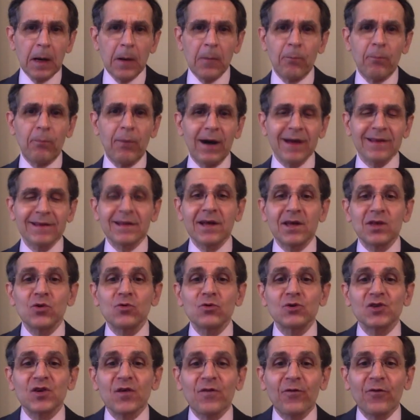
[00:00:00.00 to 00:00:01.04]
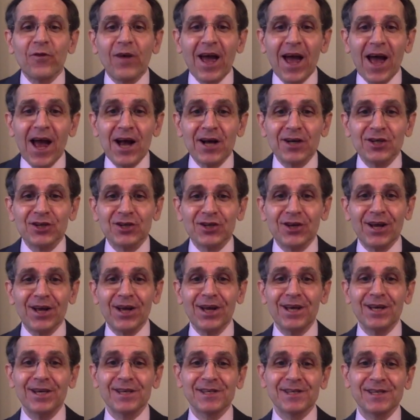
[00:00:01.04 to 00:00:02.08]
But the use of cash
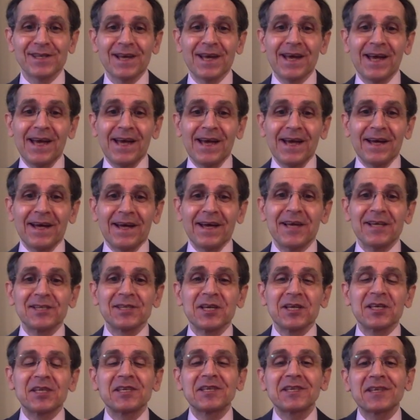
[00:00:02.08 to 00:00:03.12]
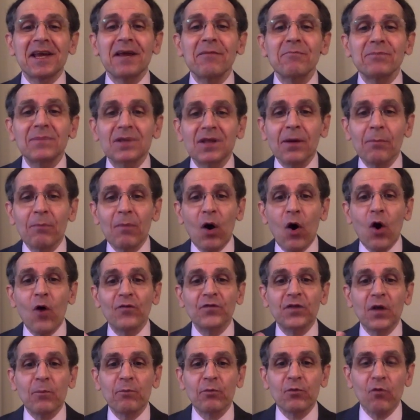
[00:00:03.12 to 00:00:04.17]
is, is a symptom
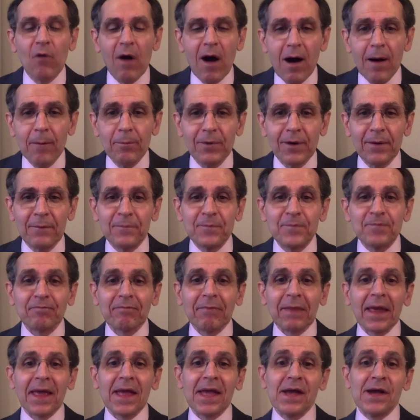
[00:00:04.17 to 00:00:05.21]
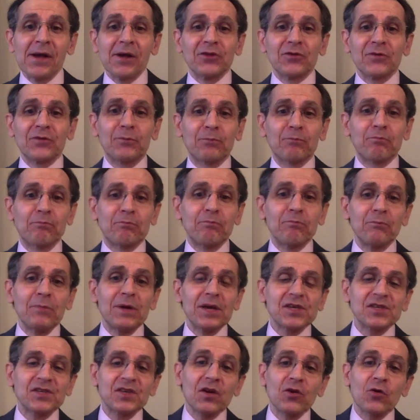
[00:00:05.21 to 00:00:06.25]
of the problem.
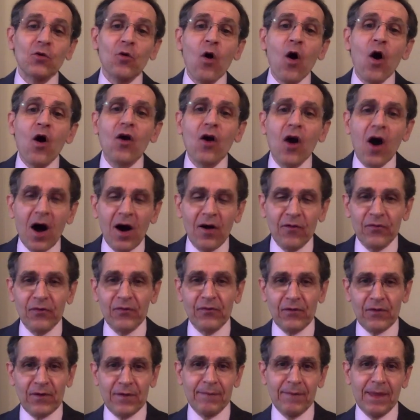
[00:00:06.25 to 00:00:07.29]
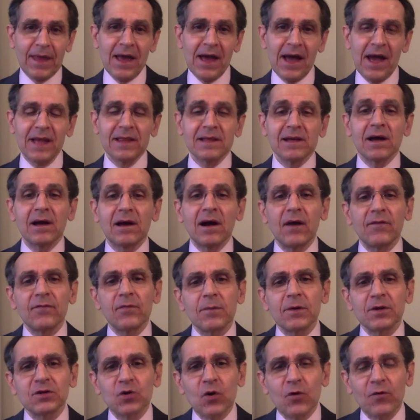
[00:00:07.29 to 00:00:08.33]
Mr. Rogoff and the
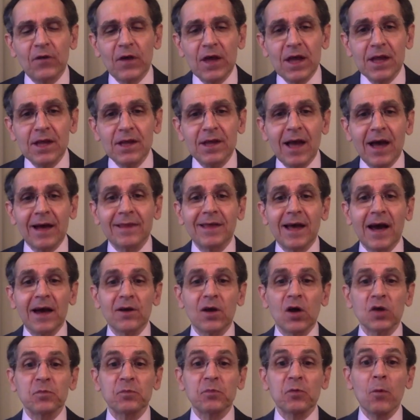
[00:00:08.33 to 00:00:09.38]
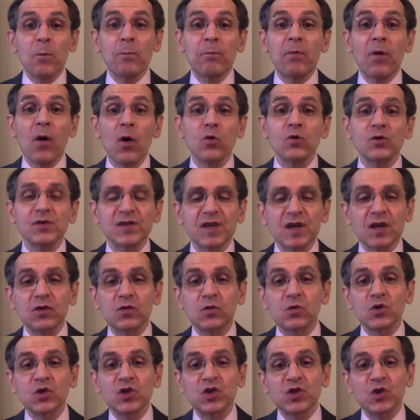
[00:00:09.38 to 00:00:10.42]
government of India, they are not proposing
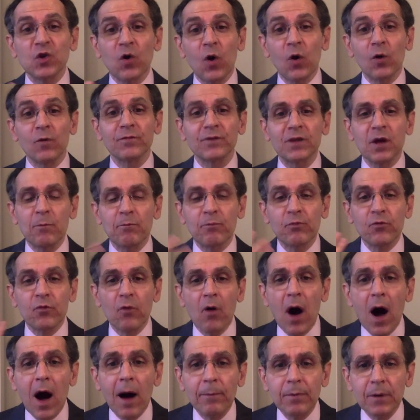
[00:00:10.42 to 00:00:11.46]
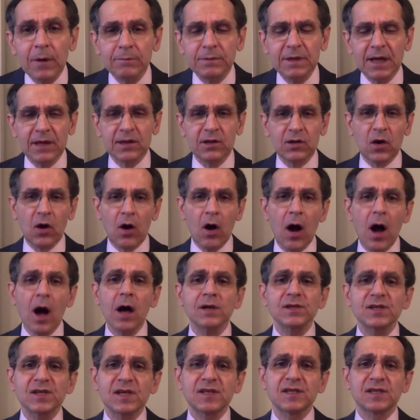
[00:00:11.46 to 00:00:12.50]
to solve the problem that
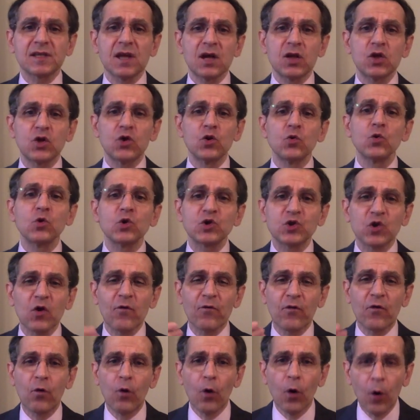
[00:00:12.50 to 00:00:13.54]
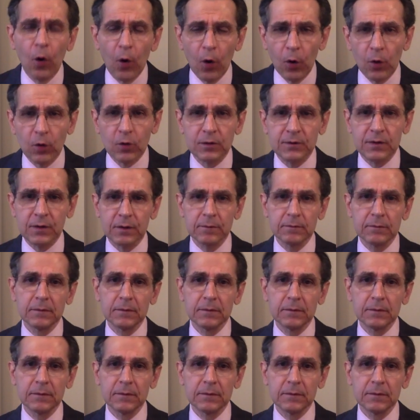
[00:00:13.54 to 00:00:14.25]
causes the use of gold